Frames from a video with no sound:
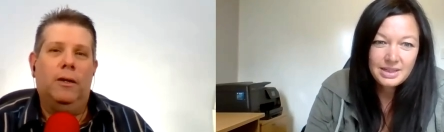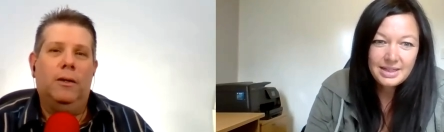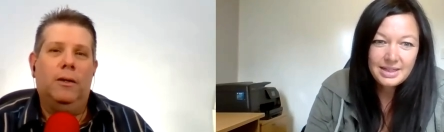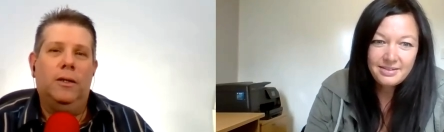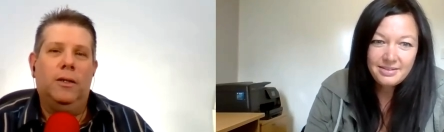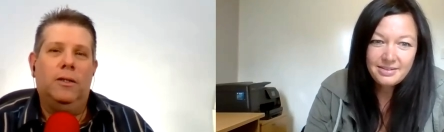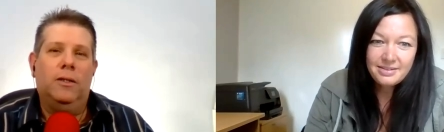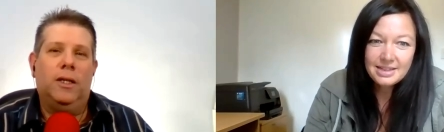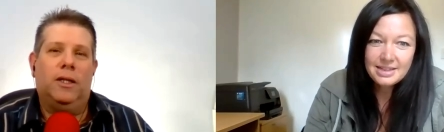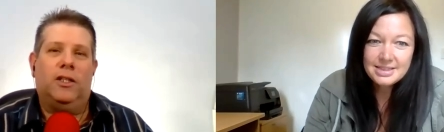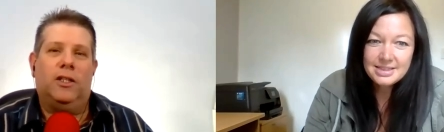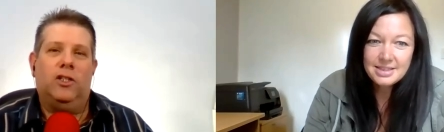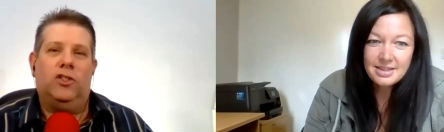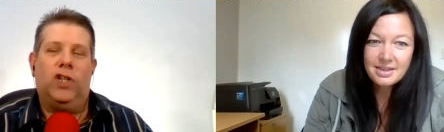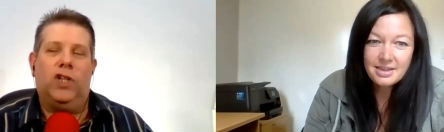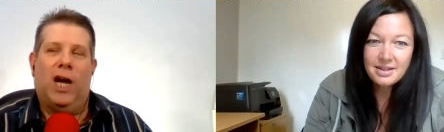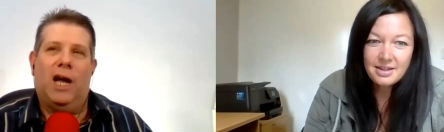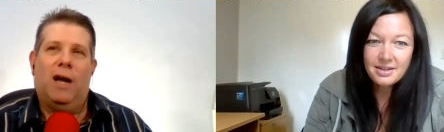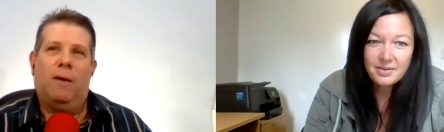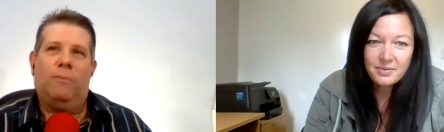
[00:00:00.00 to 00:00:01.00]
Speaker 1: Yes. At the
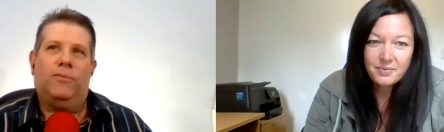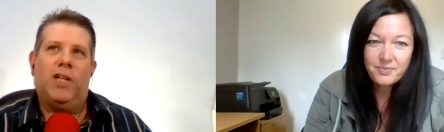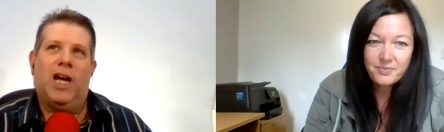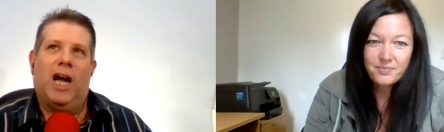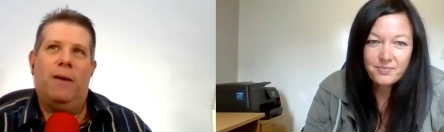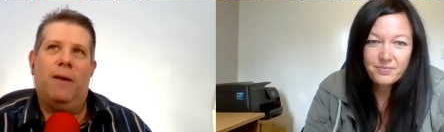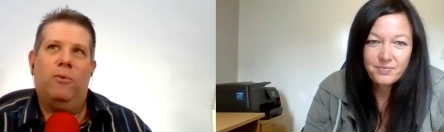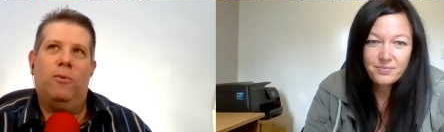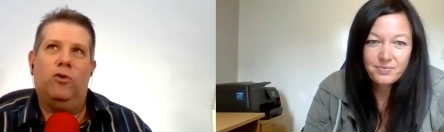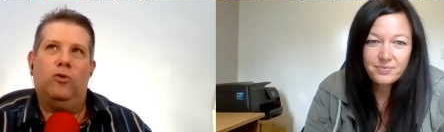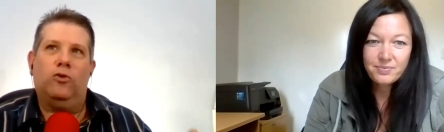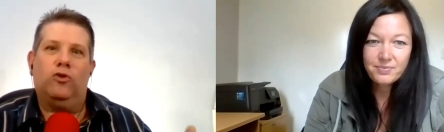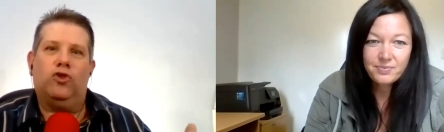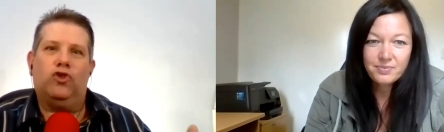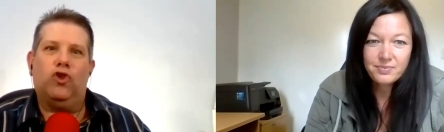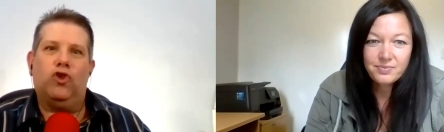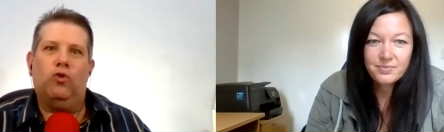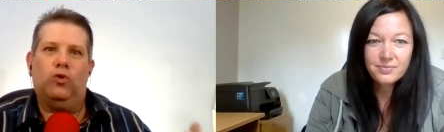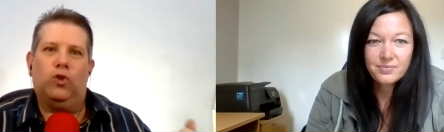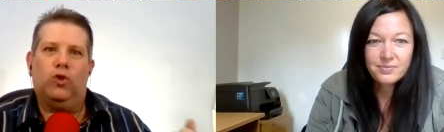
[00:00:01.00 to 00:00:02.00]
job, time goes
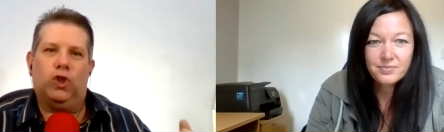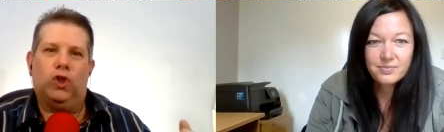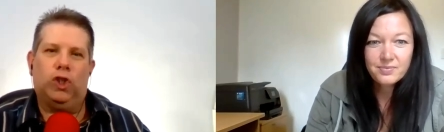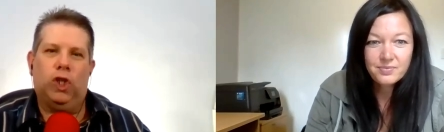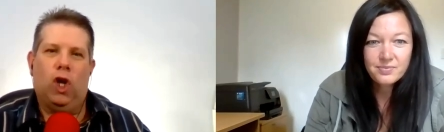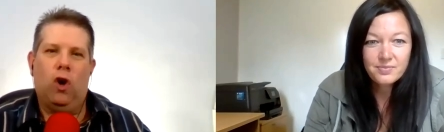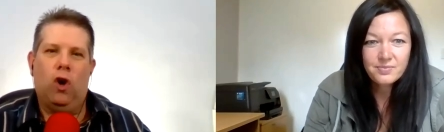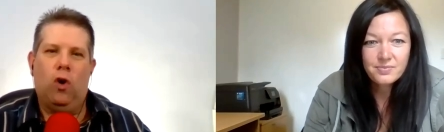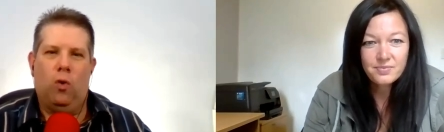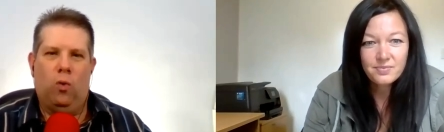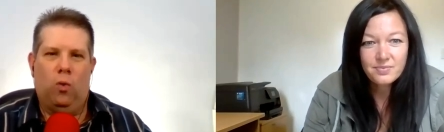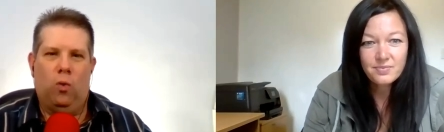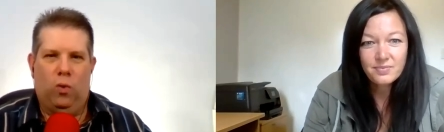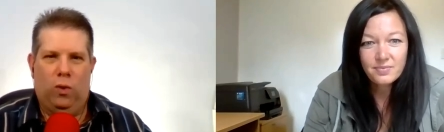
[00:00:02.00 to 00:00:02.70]
so slow